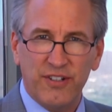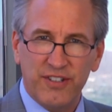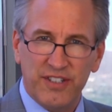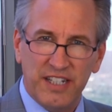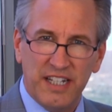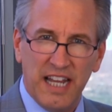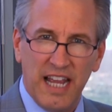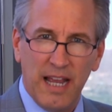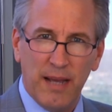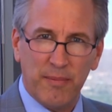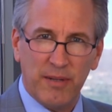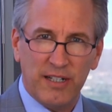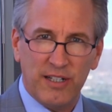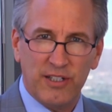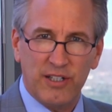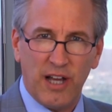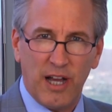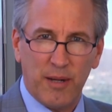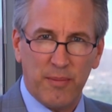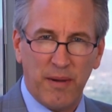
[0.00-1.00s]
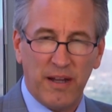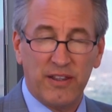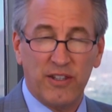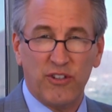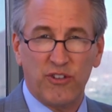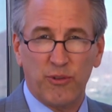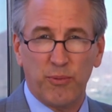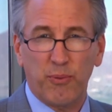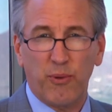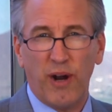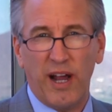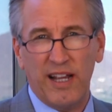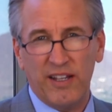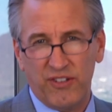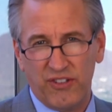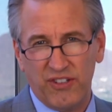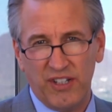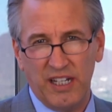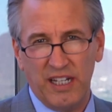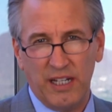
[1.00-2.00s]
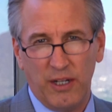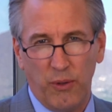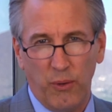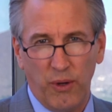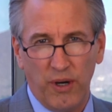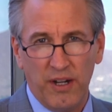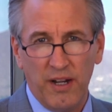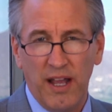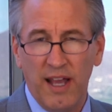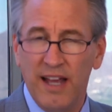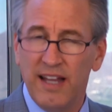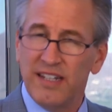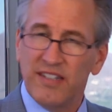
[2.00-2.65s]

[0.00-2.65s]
and today I'm going to talk about the Surprise City Court.